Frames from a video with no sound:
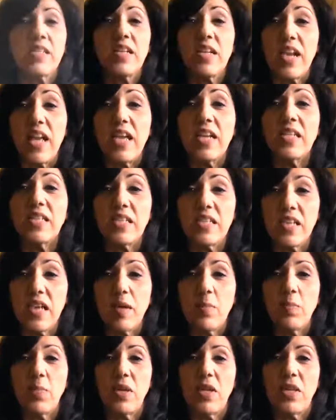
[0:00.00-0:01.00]
Today's
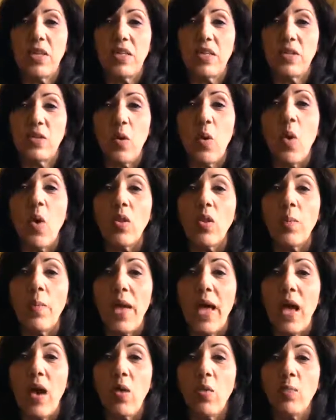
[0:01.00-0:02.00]
tip is all
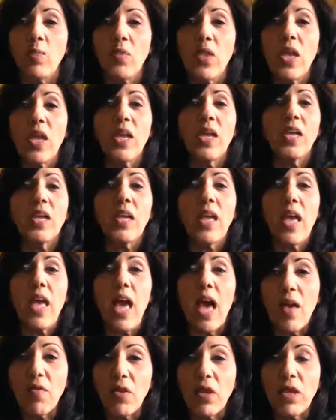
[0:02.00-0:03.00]
about
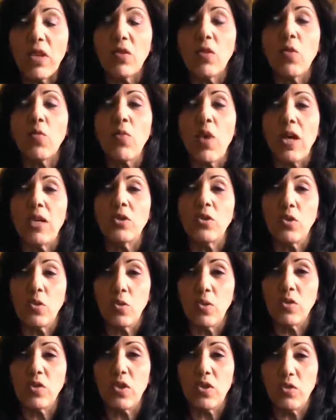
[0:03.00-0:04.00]
having the right
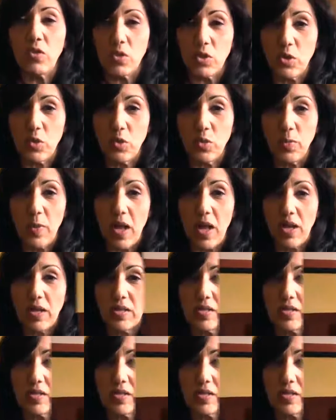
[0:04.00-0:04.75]
tools in your toolbox.